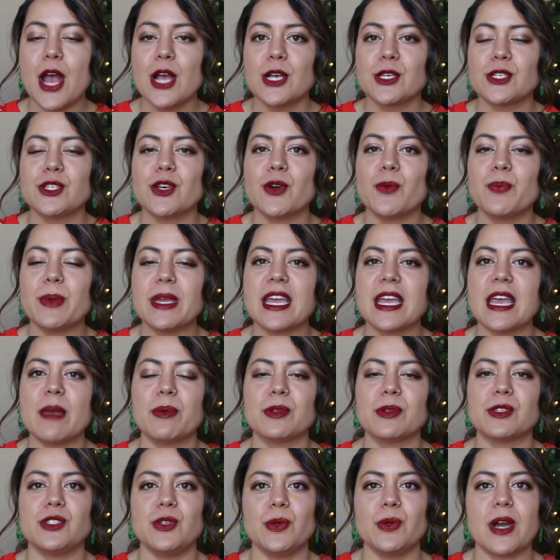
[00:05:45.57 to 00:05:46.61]
So being
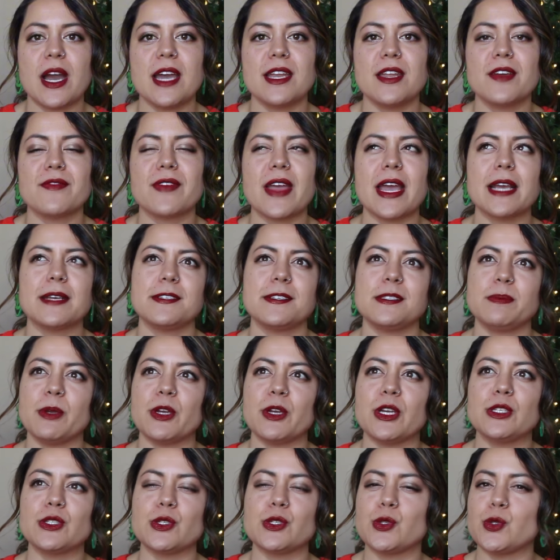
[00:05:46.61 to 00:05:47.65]
able to kind of
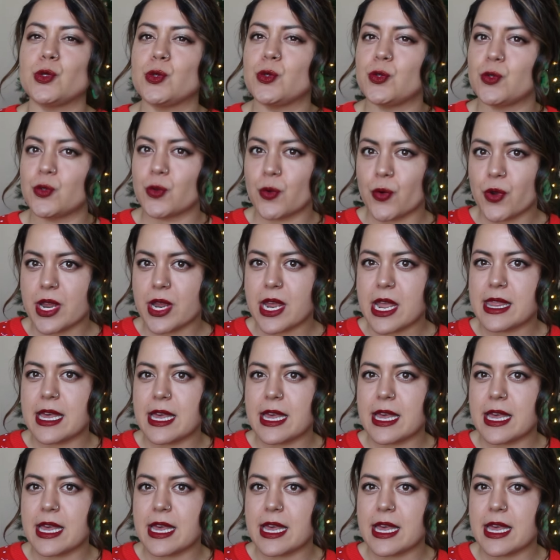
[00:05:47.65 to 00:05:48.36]
experience a story